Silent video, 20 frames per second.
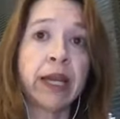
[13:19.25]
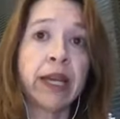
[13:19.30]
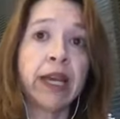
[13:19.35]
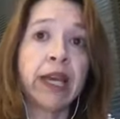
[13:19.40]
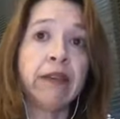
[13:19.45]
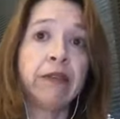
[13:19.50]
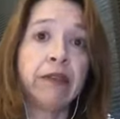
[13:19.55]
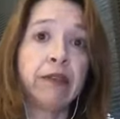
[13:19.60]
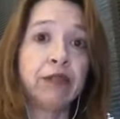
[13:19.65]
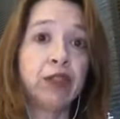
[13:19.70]

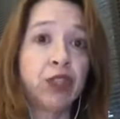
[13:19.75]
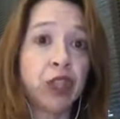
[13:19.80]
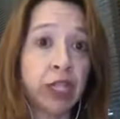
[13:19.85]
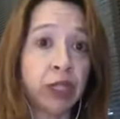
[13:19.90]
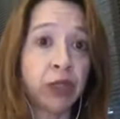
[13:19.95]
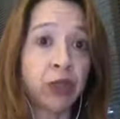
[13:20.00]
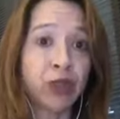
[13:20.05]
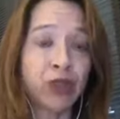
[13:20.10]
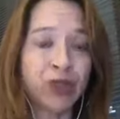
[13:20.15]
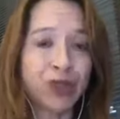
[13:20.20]
If you've
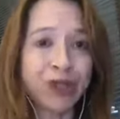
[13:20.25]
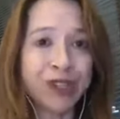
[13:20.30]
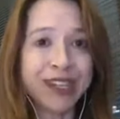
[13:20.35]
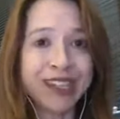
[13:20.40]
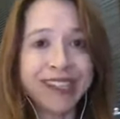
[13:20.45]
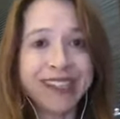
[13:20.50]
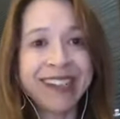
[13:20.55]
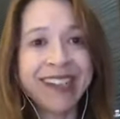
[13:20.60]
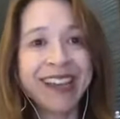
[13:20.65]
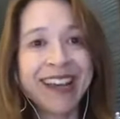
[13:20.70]
just
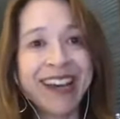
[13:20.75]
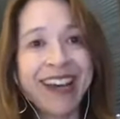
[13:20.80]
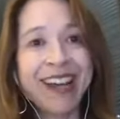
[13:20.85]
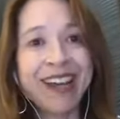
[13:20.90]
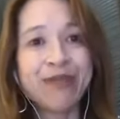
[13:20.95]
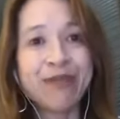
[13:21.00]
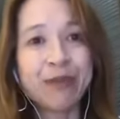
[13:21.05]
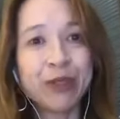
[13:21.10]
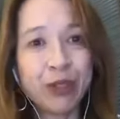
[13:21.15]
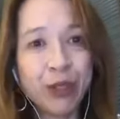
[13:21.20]
joined,
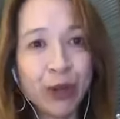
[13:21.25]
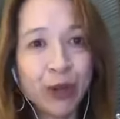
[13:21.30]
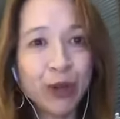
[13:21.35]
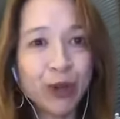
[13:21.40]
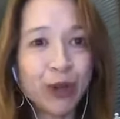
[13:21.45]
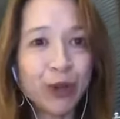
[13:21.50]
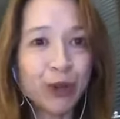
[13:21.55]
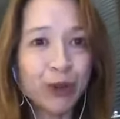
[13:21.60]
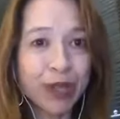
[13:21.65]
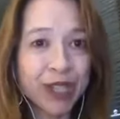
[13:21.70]
I'm
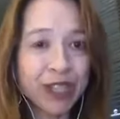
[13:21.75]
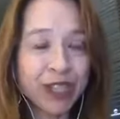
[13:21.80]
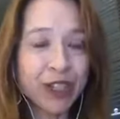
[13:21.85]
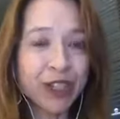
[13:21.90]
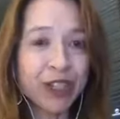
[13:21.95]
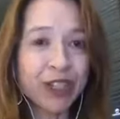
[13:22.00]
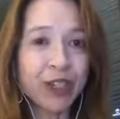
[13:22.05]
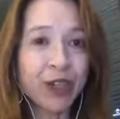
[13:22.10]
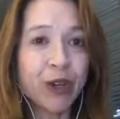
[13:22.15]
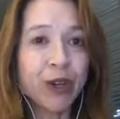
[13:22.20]
Motoko
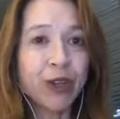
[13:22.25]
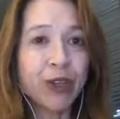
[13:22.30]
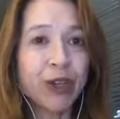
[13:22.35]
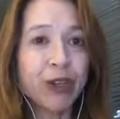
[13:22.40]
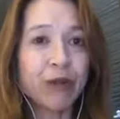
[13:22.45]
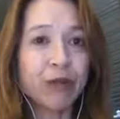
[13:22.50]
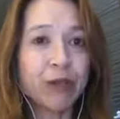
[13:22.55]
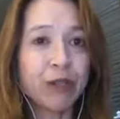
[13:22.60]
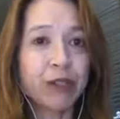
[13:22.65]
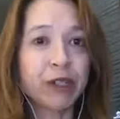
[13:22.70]
Rich, the
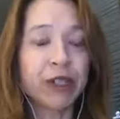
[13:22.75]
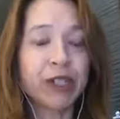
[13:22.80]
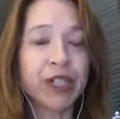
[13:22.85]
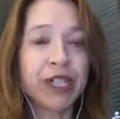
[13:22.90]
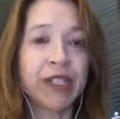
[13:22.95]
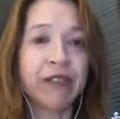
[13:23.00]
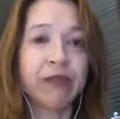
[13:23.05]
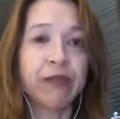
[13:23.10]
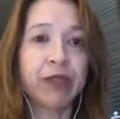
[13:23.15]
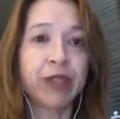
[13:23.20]
Tokyo Bureau
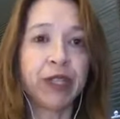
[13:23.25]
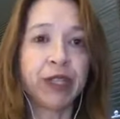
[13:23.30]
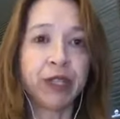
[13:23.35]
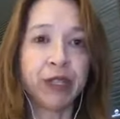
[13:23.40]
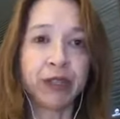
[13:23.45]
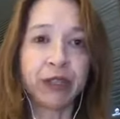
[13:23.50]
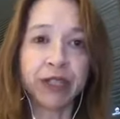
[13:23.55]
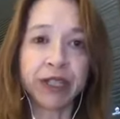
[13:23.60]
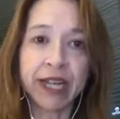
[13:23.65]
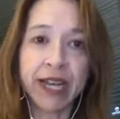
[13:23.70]
Chief with the New
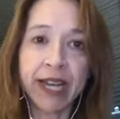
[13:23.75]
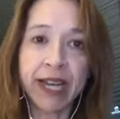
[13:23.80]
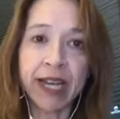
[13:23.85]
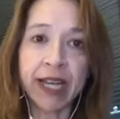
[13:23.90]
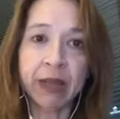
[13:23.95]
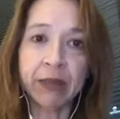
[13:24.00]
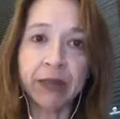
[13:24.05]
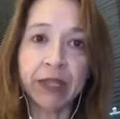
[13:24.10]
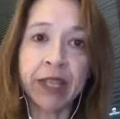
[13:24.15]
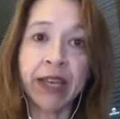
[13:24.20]
York
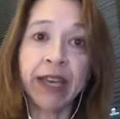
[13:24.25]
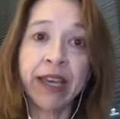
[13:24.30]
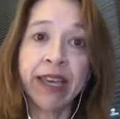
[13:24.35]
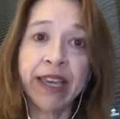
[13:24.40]
Times,